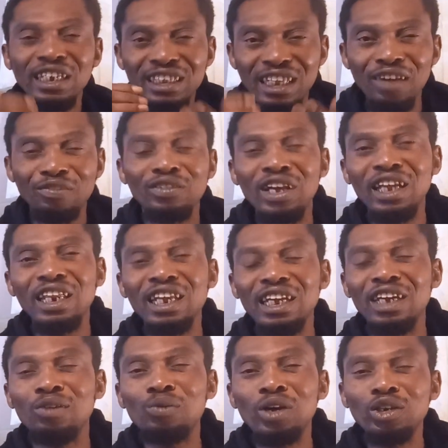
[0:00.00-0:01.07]

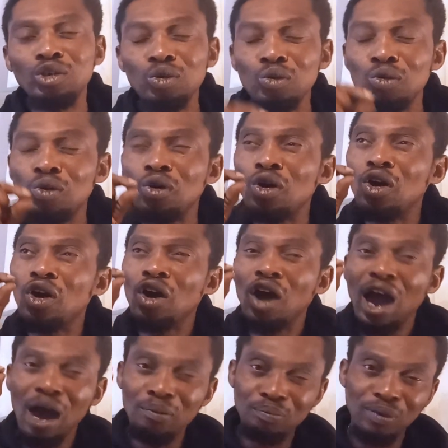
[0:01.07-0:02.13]
definitely when you
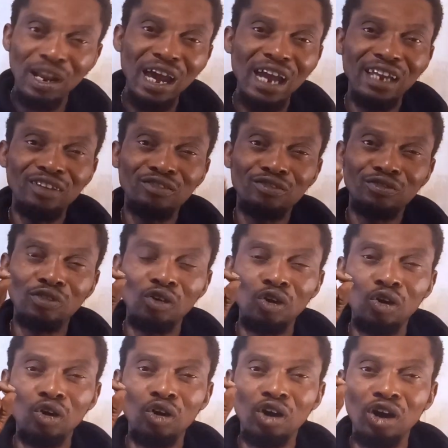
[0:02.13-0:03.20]
apply
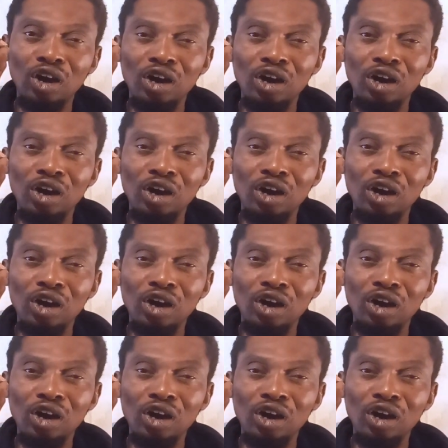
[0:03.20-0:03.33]
for